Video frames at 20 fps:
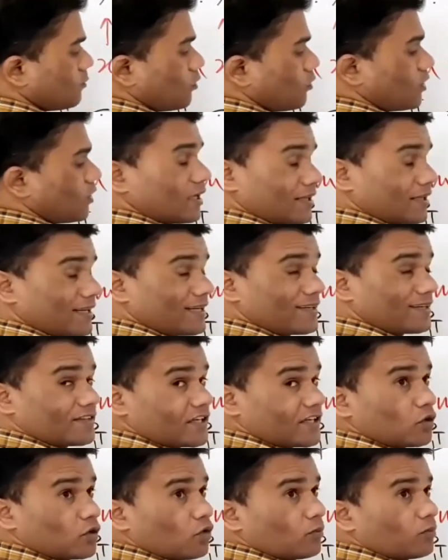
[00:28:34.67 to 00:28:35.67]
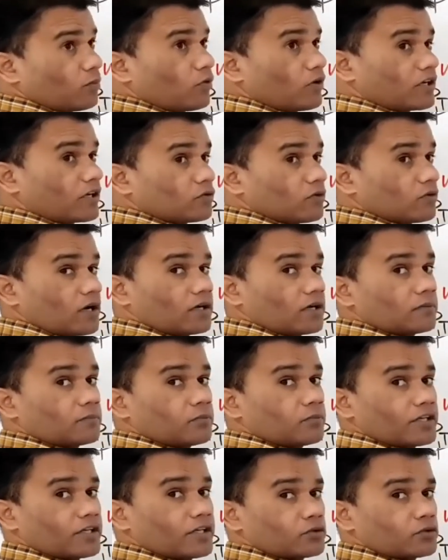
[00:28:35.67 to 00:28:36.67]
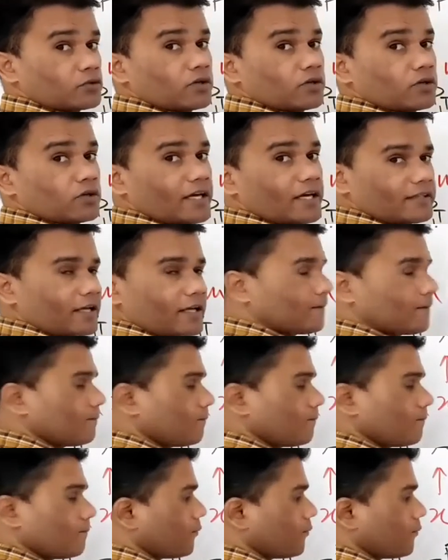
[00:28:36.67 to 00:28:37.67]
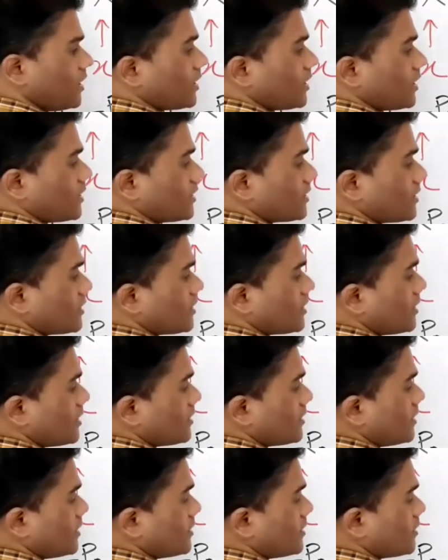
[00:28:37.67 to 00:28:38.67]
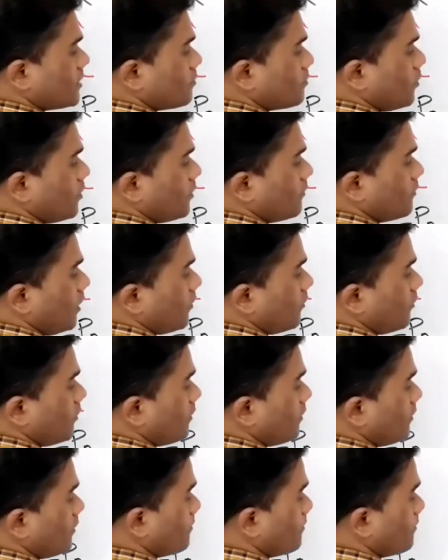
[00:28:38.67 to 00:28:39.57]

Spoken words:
then 0, 0.1, 0.2, like that, it increases. So let's say it's 0.5 here.